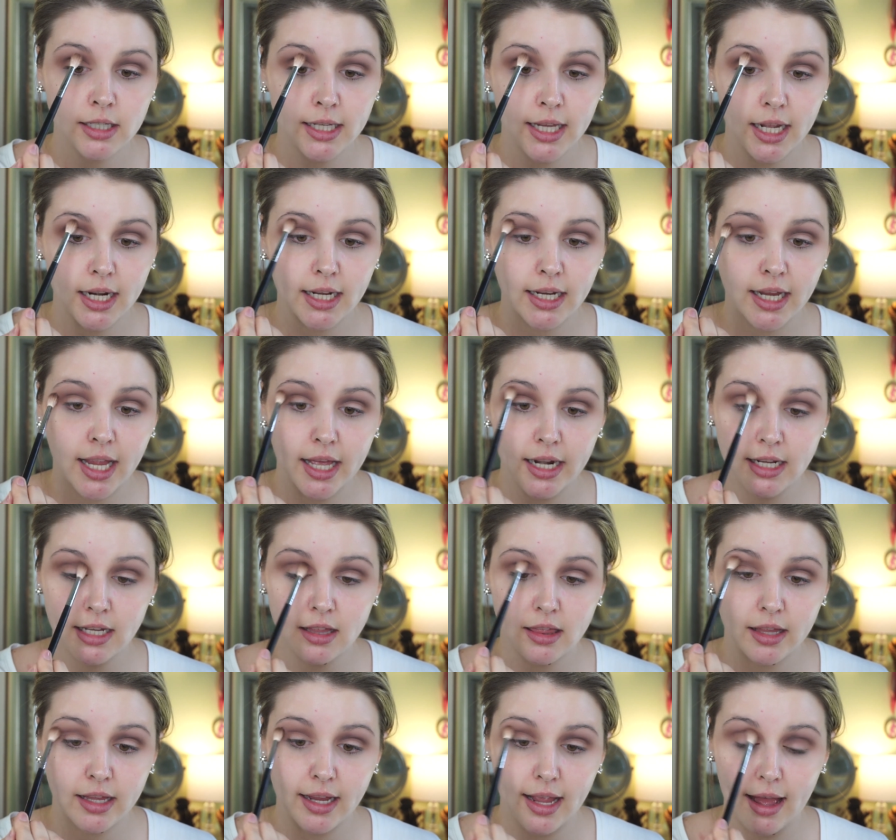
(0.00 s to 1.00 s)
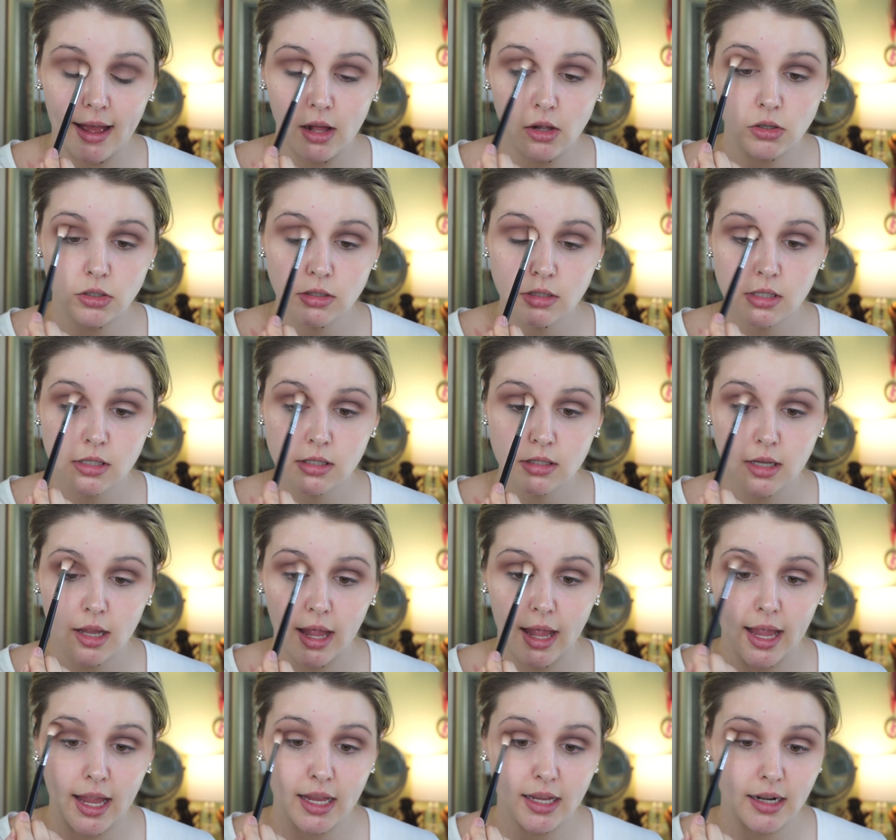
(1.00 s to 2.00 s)
getting anything else,
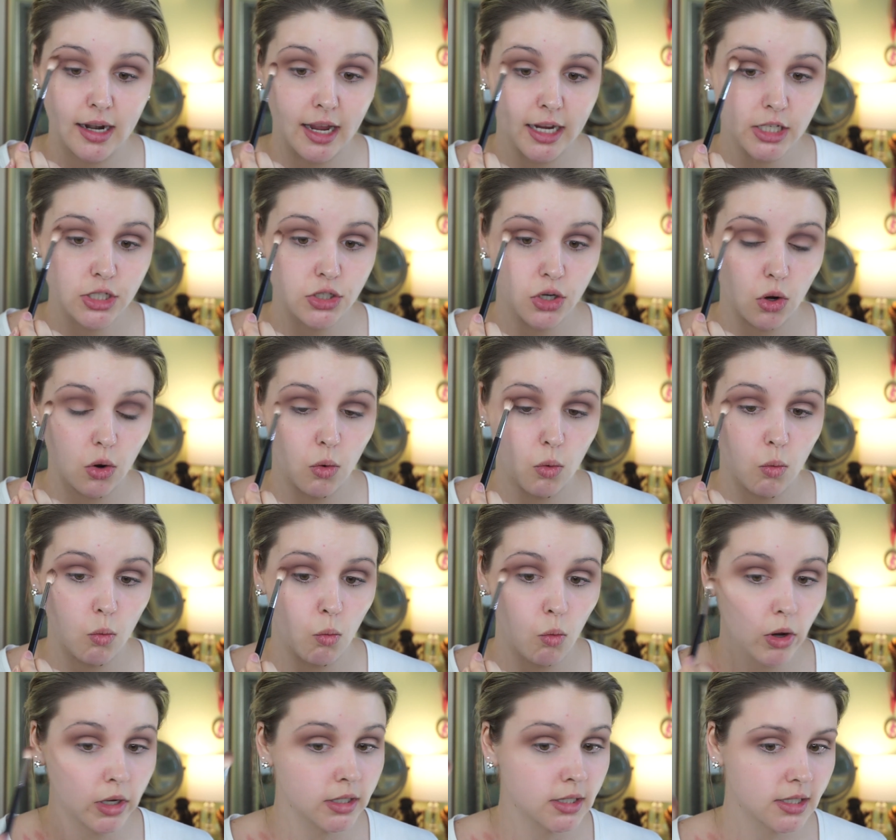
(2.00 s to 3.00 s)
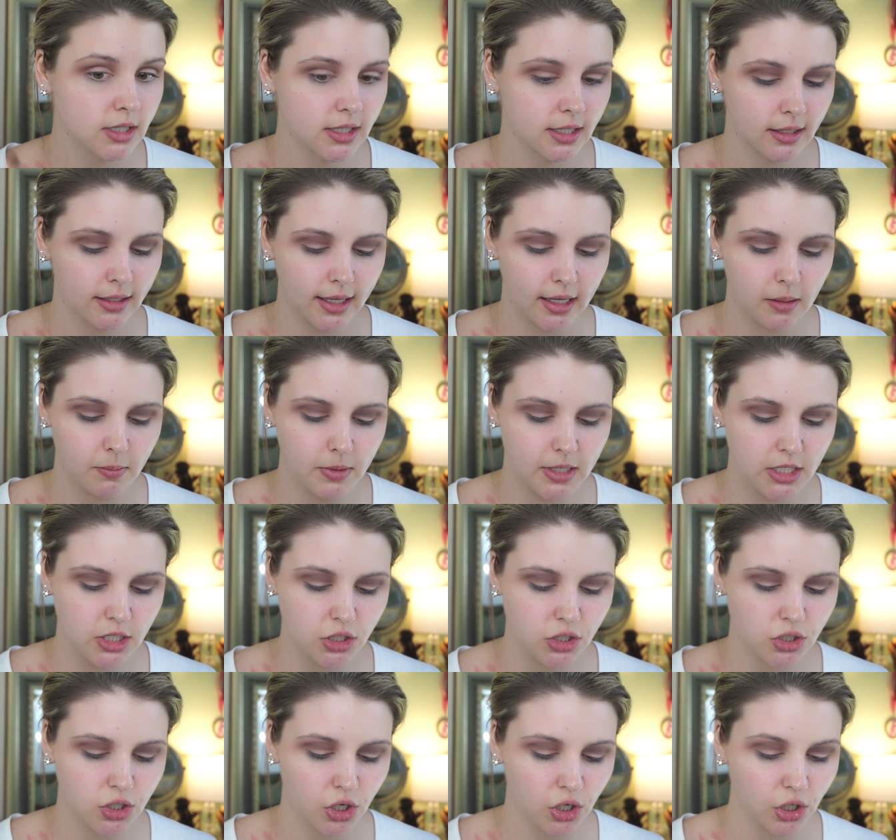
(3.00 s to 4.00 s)
and I don't want to like be
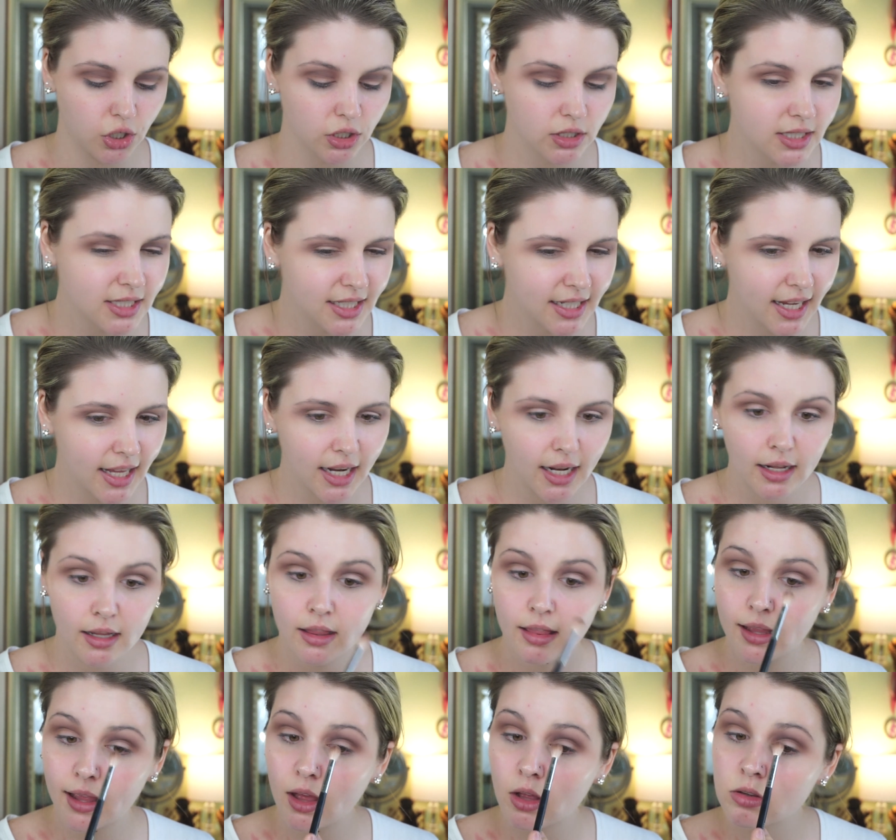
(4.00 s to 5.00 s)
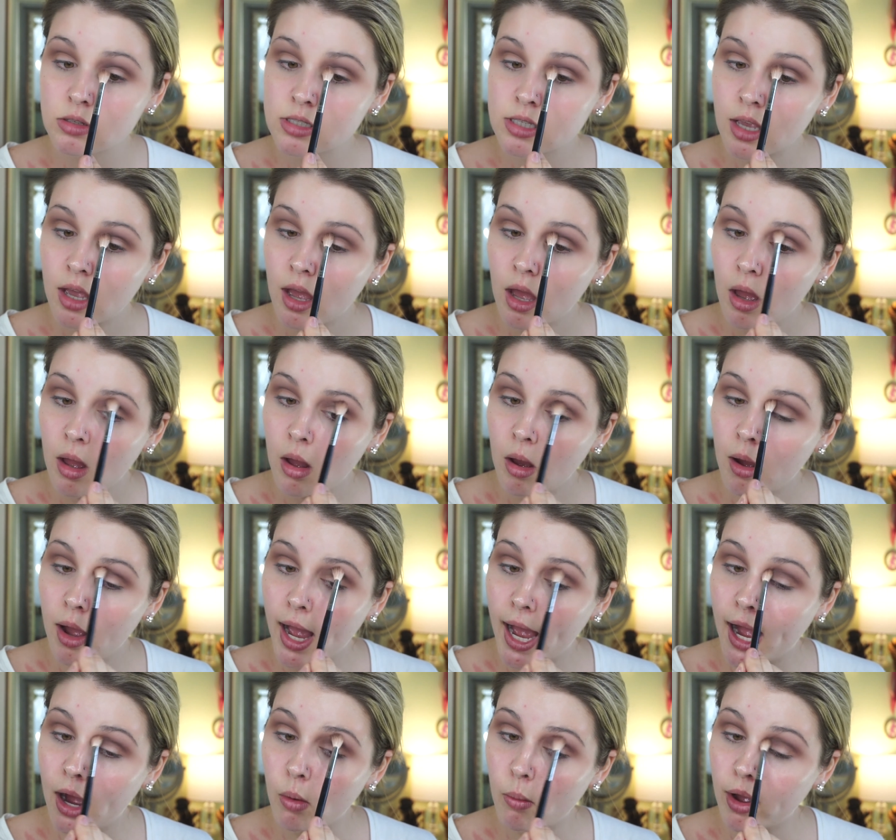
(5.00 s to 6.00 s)
deterred to get anything else.
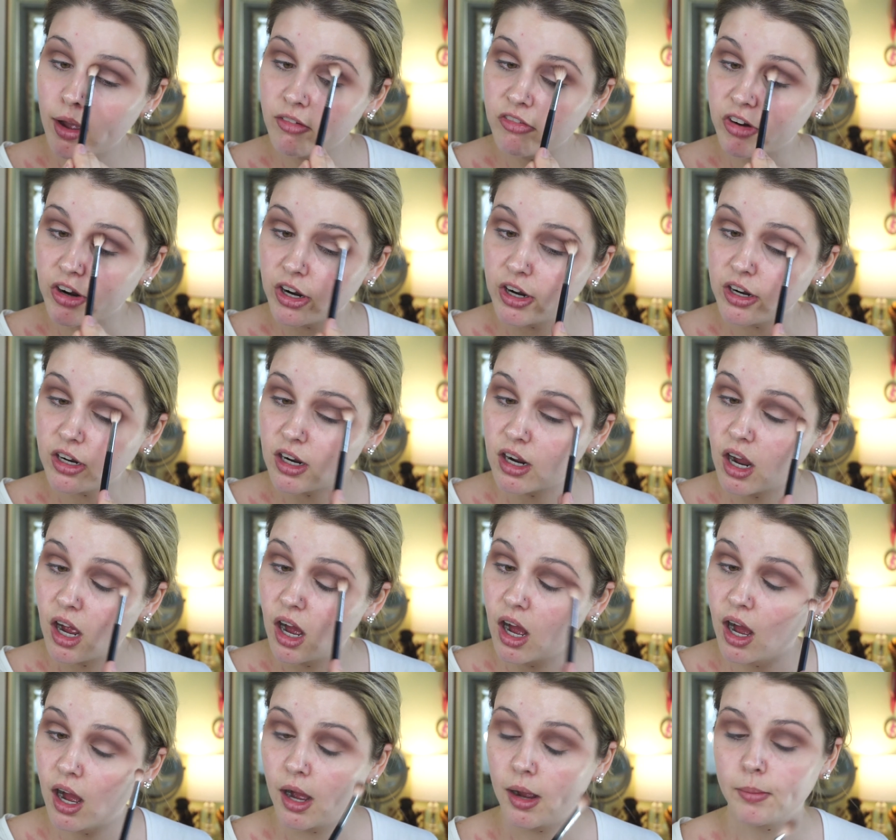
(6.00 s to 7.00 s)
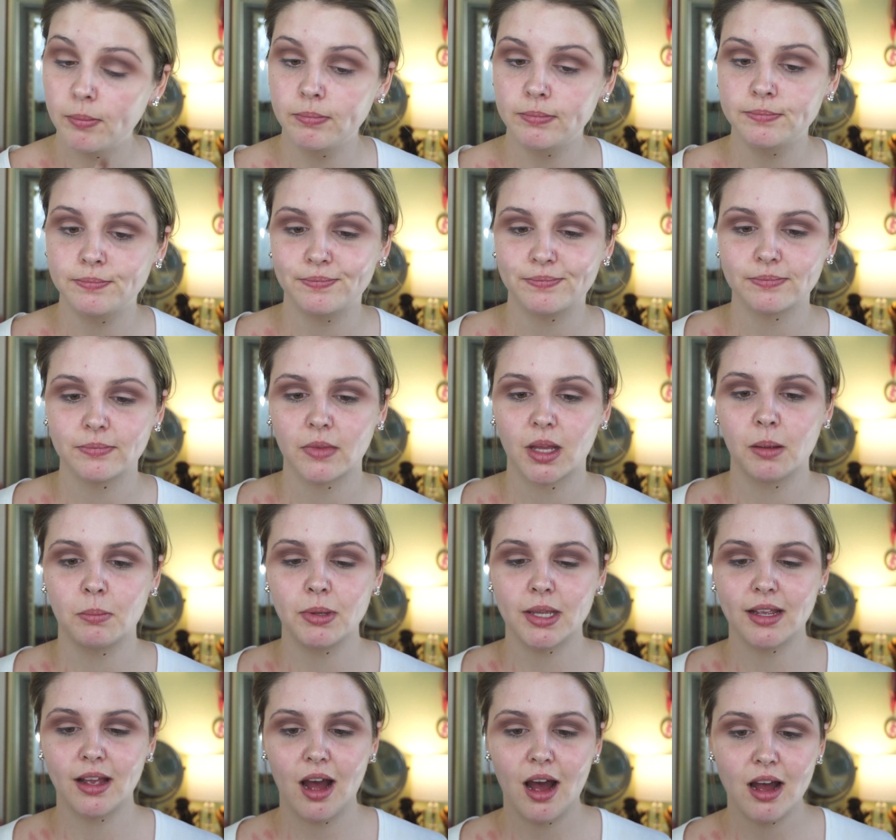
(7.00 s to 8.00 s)
However,
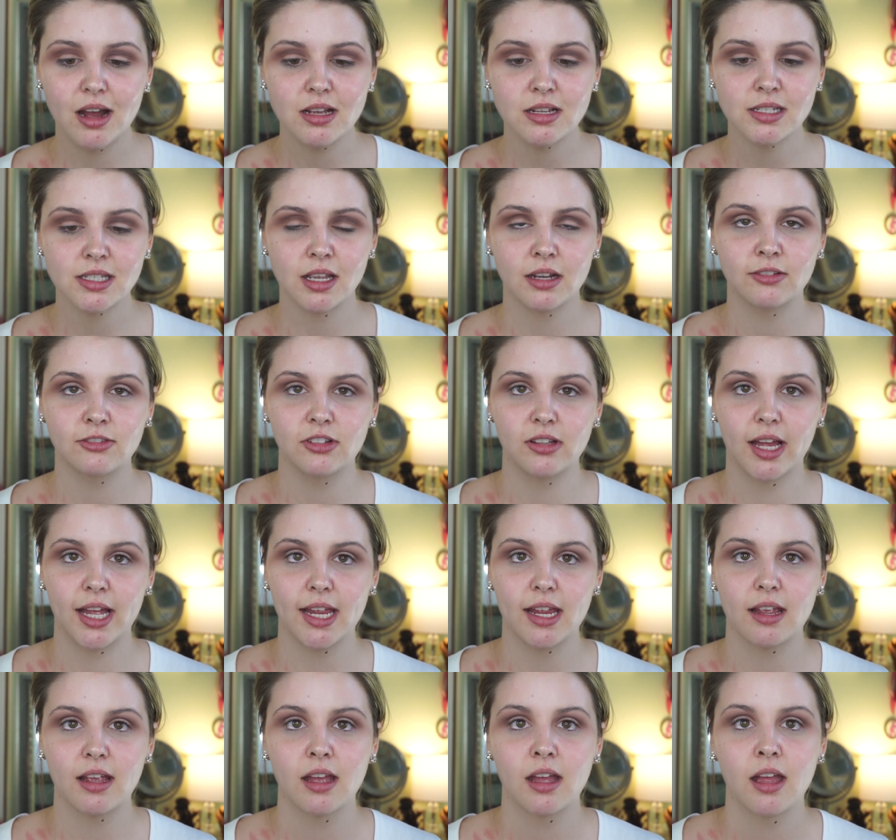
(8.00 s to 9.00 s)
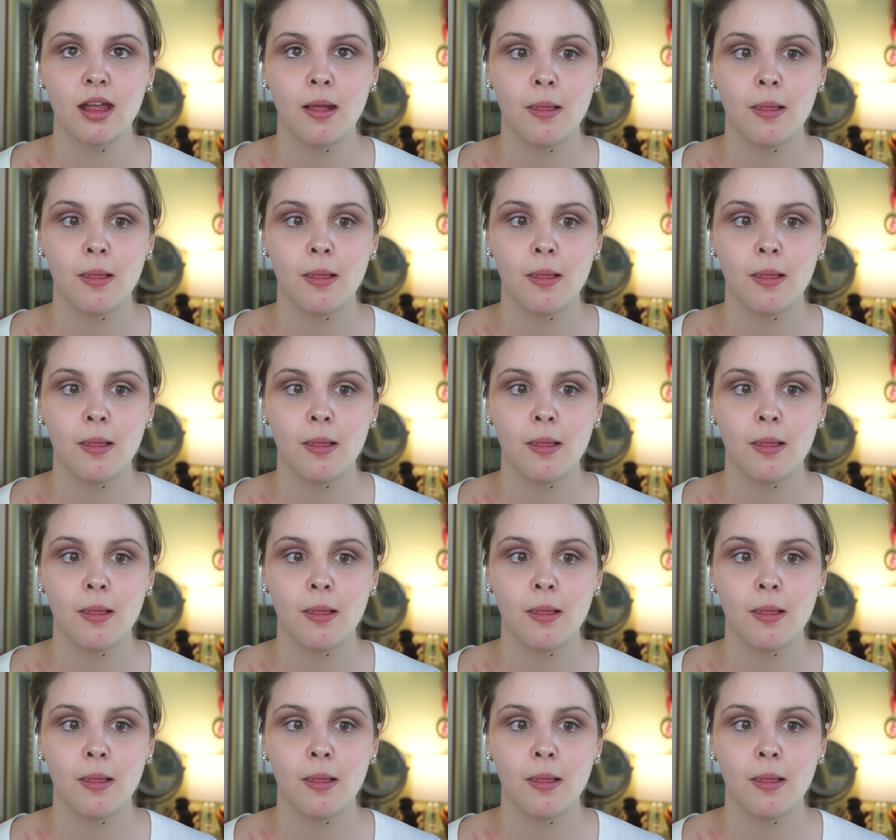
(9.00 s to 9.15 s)
because of like